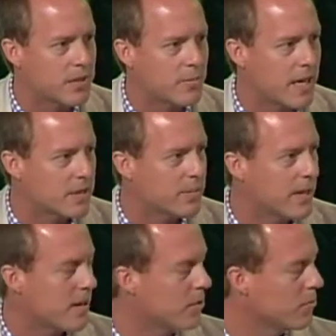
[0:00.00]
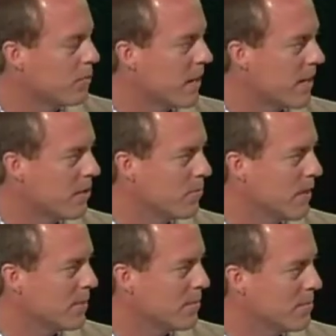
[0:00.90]
Someone asked me, how do you
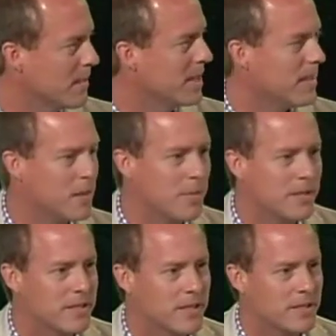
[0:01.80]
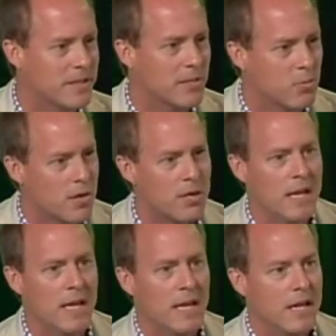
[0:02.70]
rate the media companies? And I said, well,
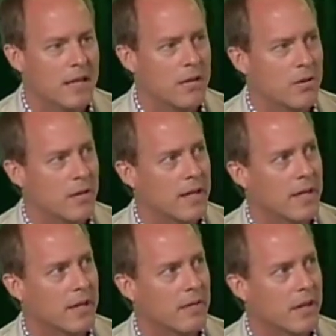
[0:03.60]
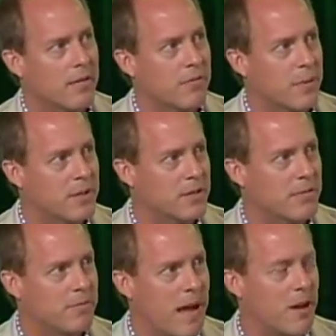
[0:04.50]
you know, from this
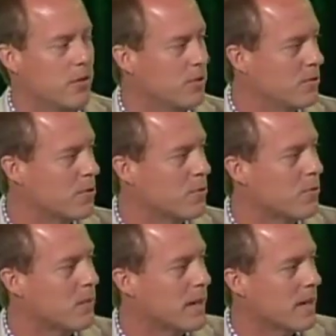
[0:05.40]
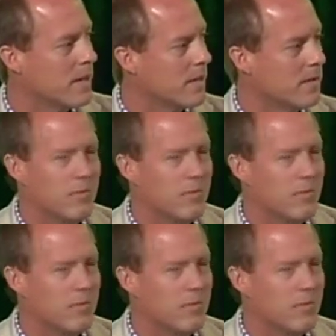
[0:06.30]
value to